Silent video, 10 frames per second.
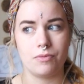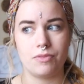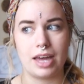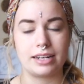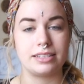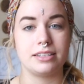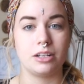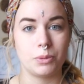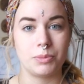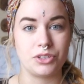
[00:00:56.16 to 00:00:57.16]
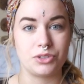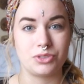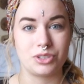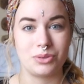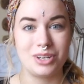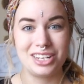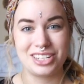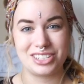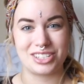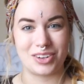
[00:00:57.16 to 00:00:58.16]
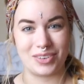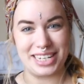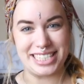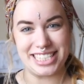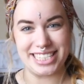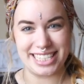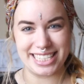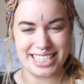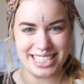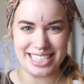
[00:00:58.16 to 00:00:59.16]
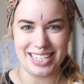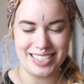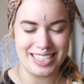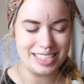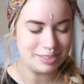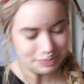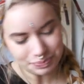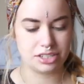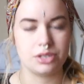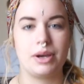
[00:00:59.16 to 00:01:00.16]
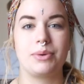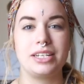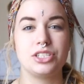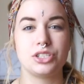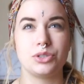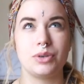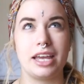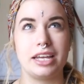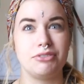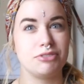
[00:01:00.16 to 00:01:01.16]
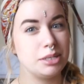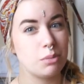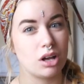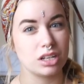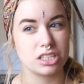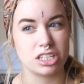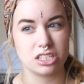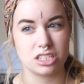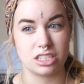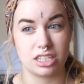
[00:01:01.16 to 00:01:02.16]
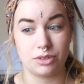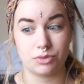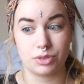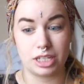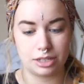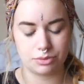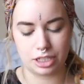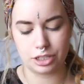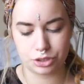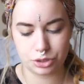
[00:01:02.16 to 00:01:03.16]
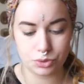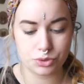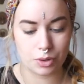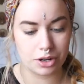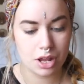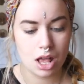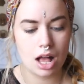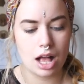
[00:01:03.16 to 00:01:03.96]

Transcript: that is helping me do so. So let's just get started. So I went to a flea market yesterday, really, really huge one,